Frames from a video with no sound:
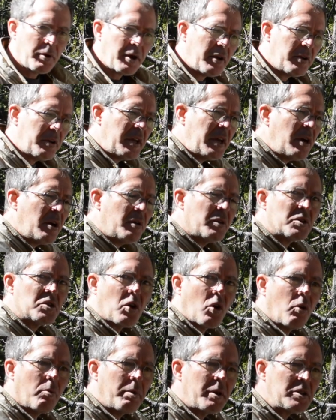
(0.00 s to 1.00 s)
Around here, there's
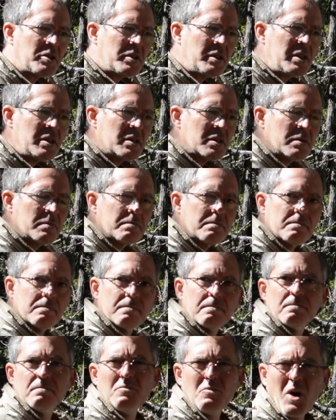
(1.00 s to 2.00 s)
a whole bunch of these
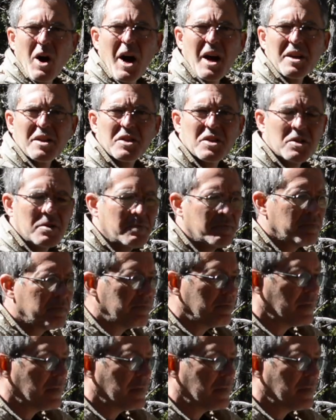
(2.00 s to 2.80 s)
rocks.